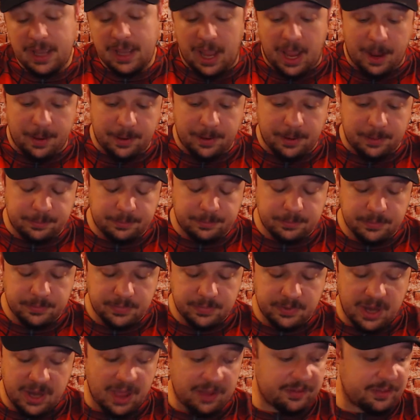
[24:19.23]
I'm
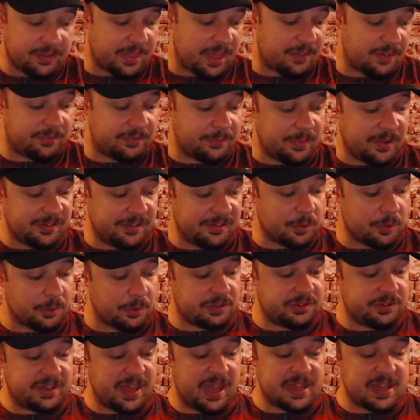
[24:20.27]
not that familiar
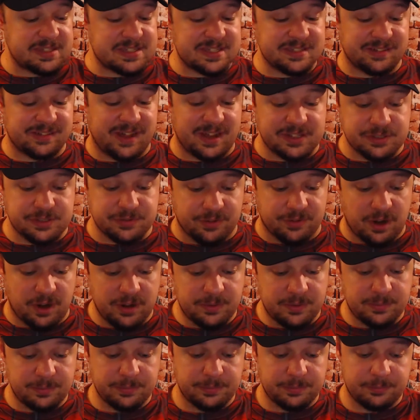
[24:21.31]
with Dan Slott's
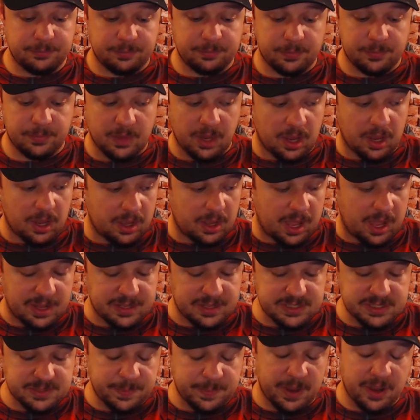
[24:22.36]
run on
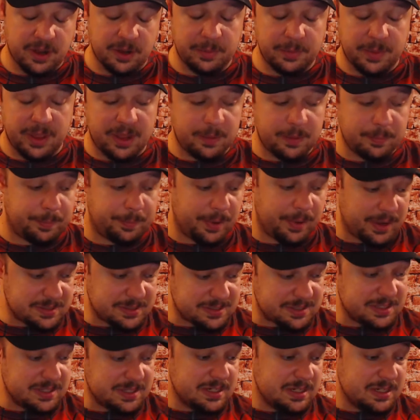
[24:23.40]
Spider-Man, but